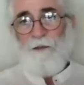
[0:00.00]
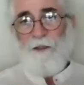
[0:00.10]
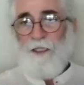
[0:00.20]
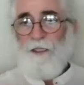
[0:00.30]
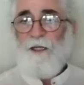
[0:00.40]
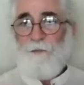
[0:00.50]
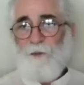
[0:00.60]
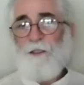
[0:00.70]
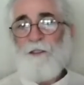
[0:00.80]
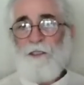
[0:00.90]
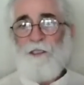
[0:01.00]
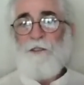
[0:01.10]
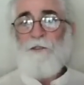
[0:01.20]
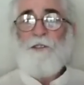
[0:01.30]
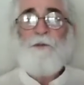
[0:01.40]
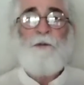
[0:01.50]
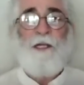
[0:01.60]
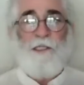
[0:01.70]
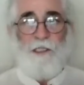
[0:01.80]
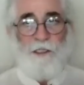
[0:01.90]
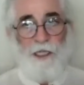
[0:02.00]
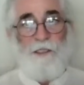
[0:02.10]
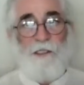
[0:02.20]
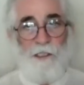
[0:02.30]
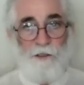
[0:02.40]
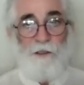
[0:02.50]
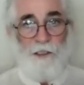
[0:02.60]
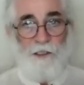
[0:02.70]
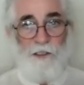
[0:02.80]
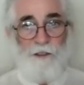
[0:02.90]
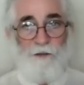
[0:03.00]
in ability to just rest in that stillness